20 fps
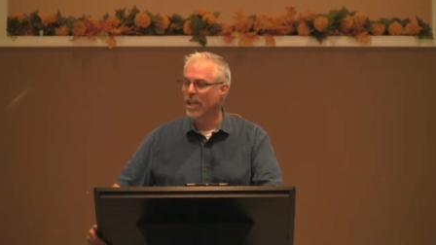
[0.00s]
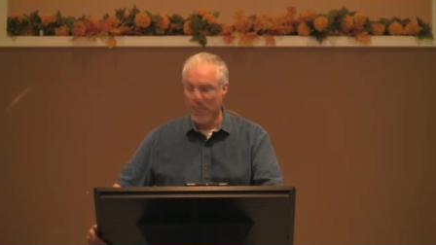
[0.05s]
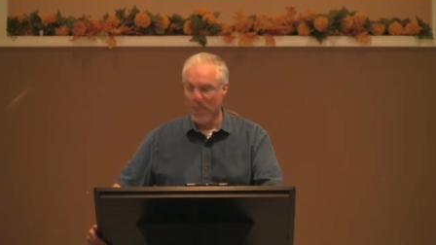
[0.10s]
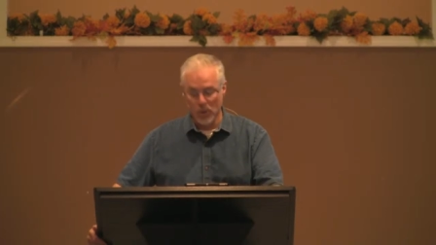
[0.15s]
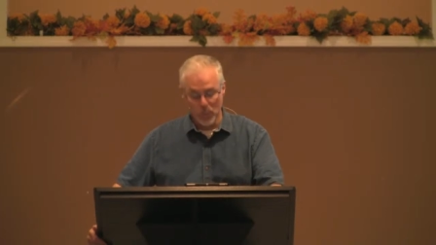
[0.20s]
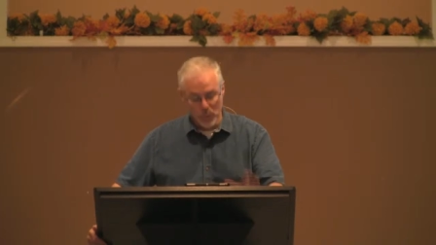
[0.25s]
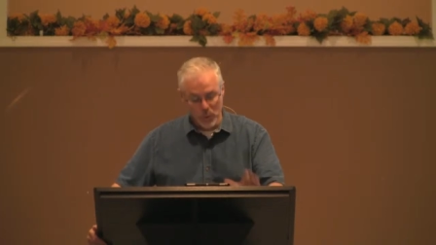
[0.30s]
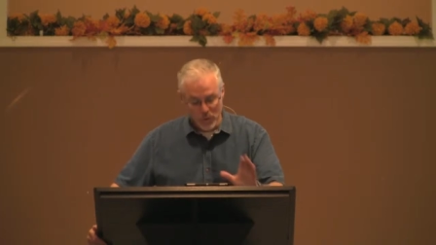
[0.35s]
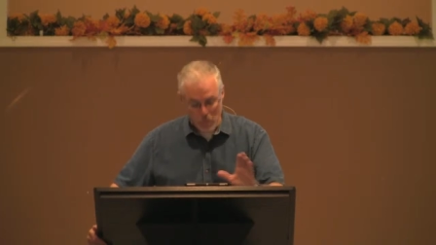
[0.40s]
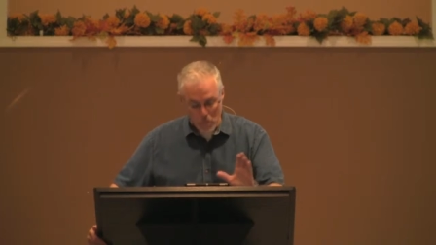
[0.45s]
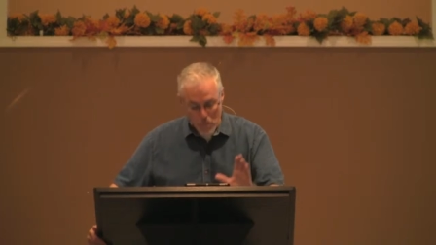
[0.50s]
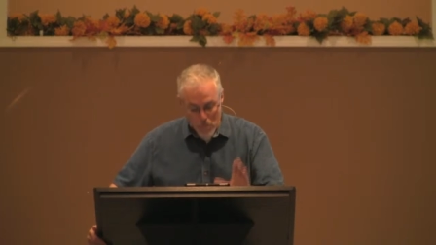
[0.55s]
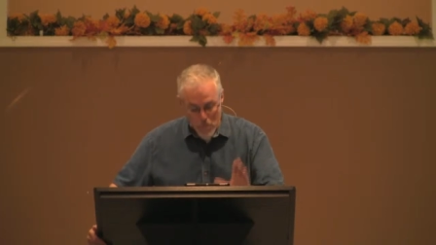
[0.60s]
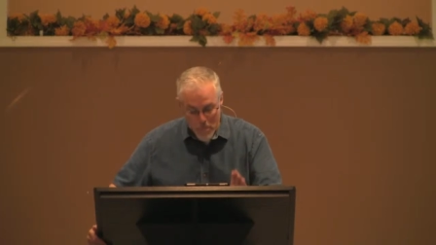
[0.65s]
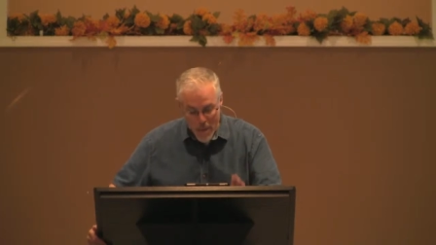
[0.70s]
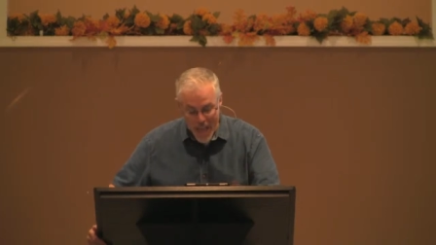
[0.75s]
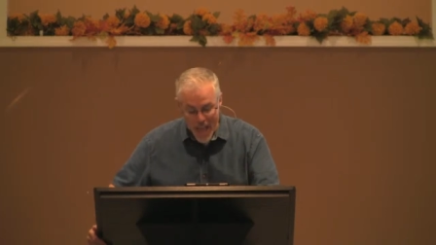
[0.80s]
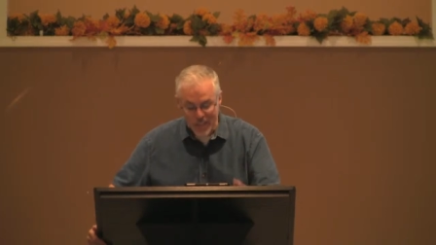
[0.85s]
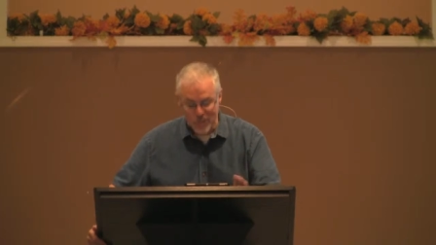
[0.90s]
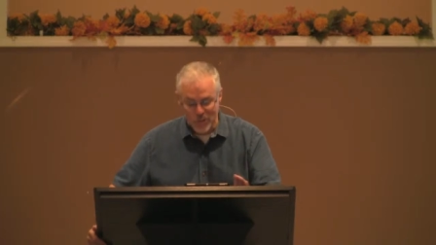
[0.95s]
it was
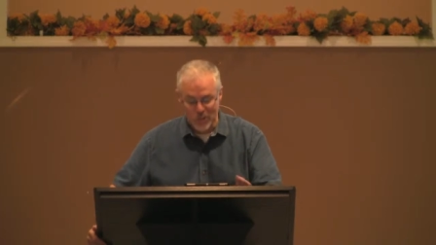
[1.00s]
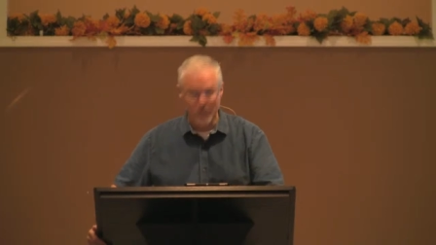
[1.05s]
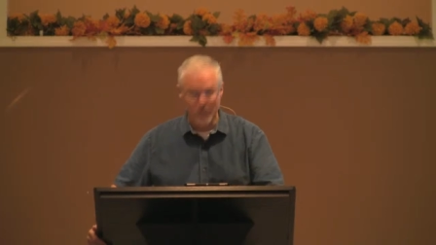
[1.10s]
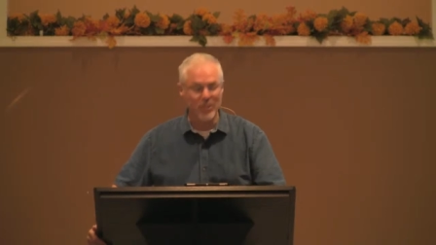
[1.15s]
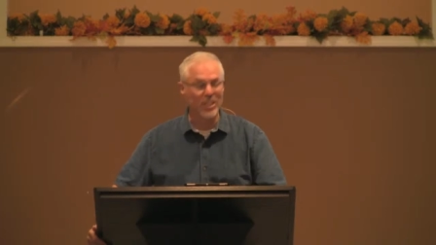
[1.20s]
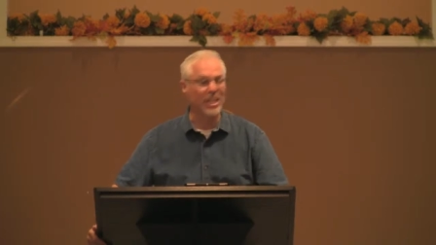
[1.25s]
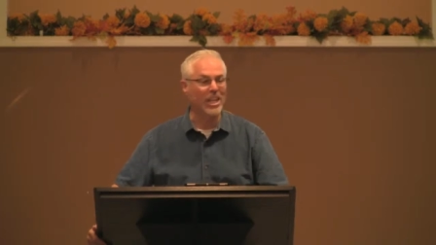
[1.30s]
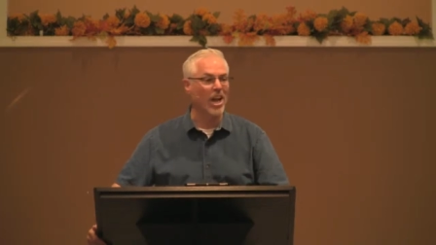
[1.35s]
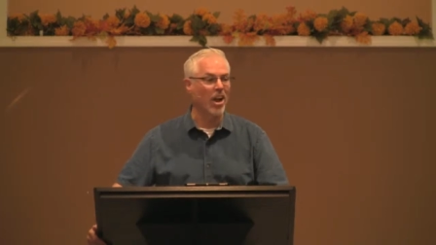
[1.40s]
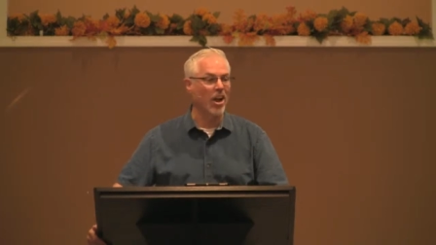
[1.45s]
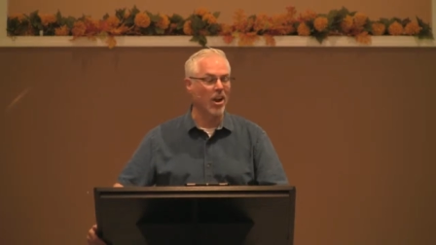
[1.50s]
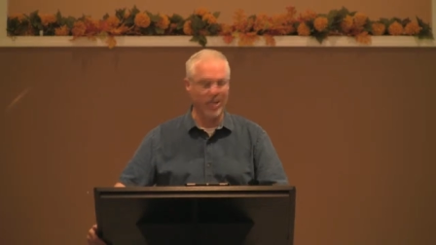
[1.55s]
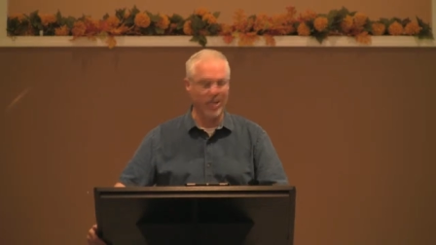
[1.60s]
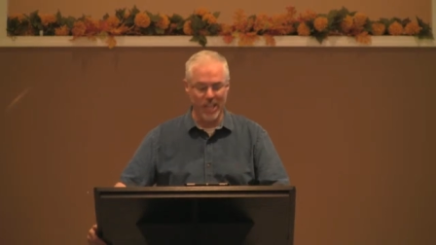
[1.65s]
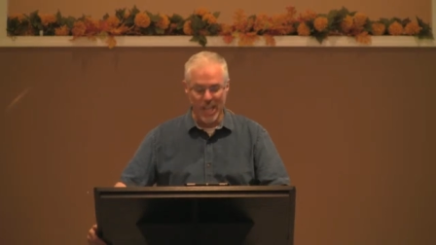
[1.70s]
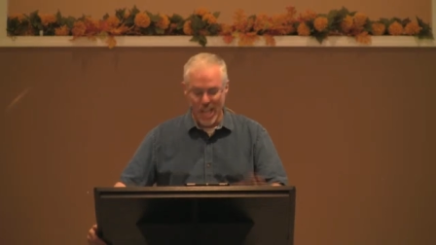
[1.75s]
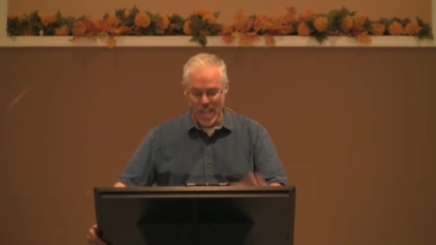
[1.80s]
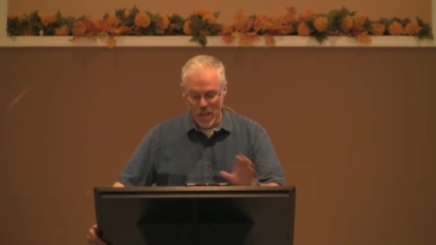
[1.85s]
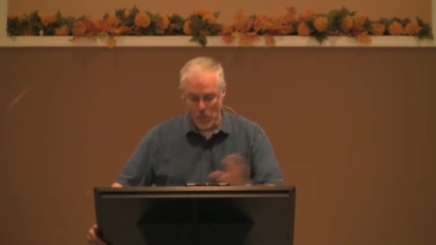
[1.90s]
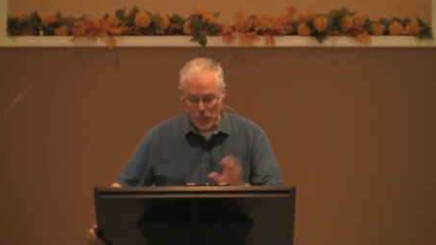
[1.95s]
massively
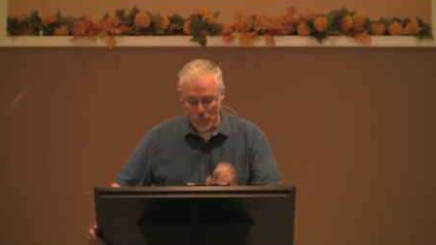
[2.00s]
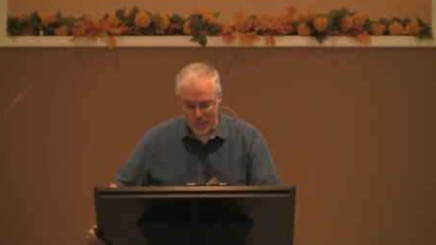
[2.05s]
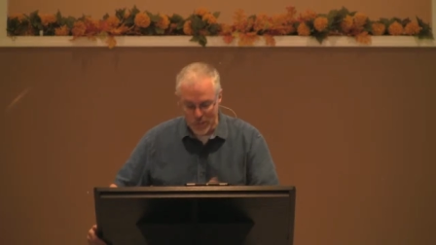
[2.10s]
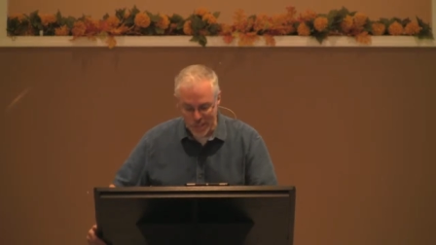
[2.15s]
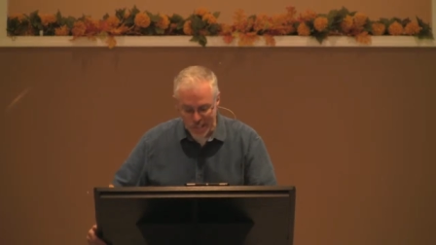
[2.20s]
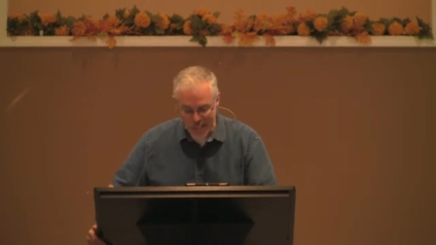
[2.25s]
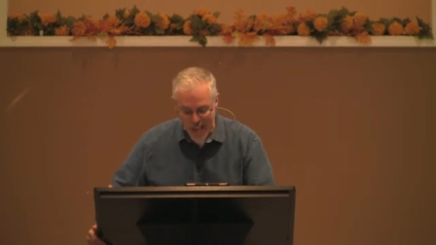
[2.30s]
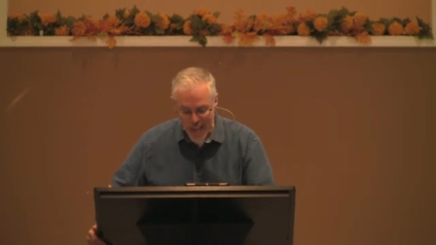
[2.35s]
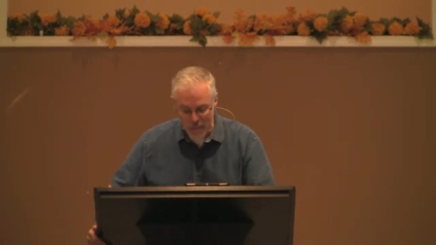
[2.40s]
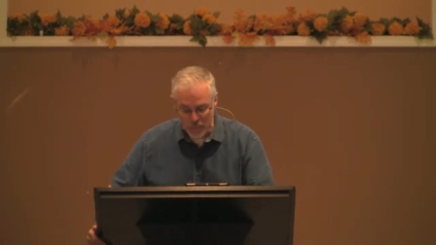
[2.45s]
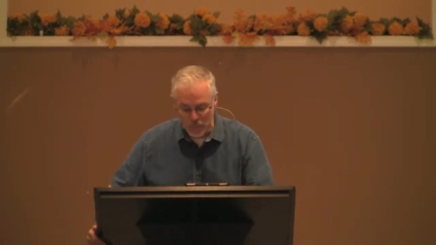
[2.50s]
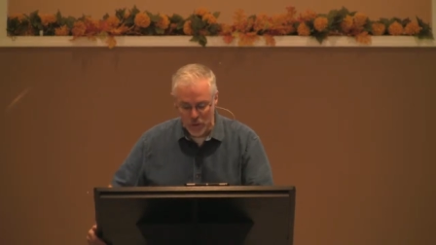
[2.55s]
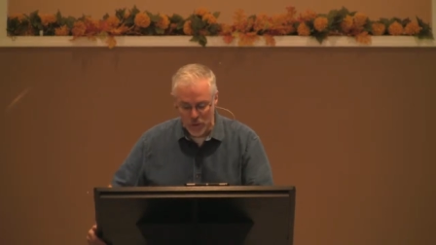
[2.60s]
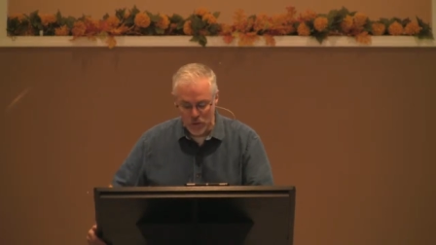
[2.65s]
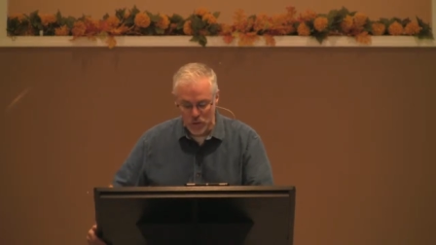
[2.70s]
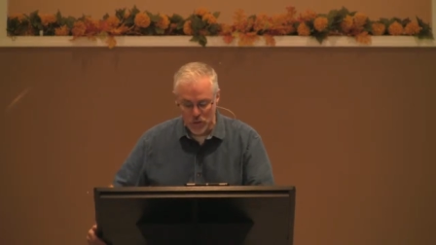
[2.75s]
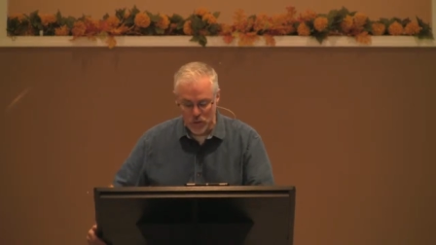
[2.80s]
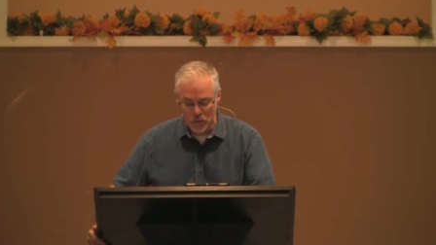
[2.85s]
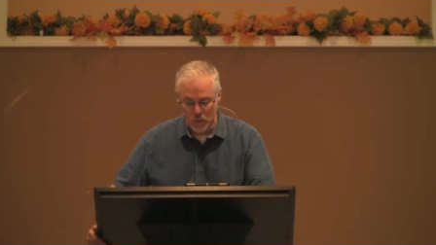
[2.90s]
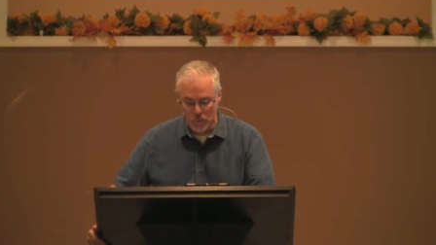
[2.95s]
hard, it was time
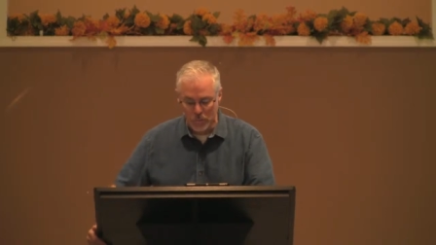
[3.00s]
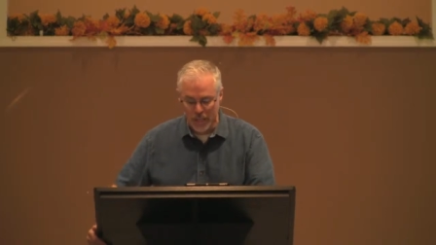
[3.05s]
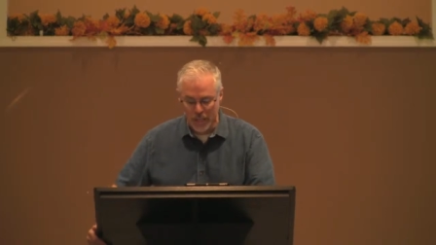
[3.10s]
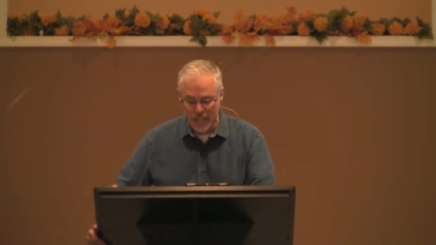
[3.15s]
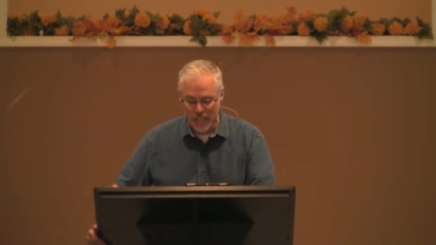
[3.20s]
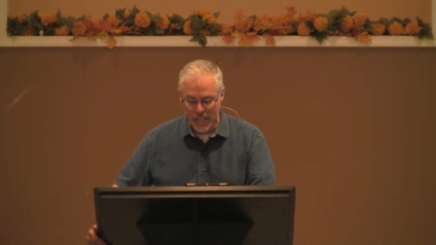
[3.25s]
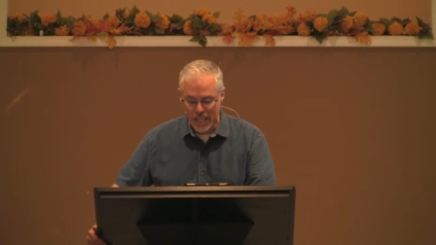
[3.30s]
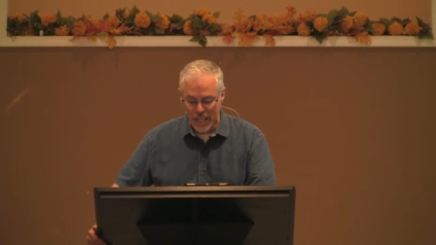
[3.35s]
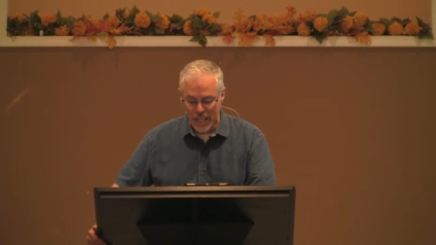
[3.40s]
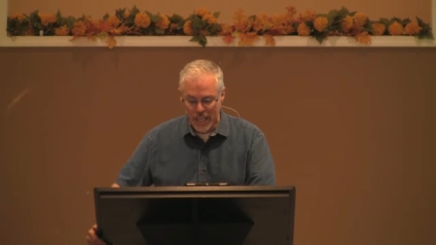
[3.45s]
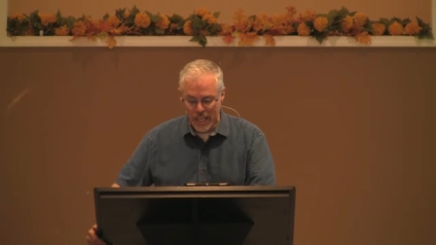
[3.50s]
consuming,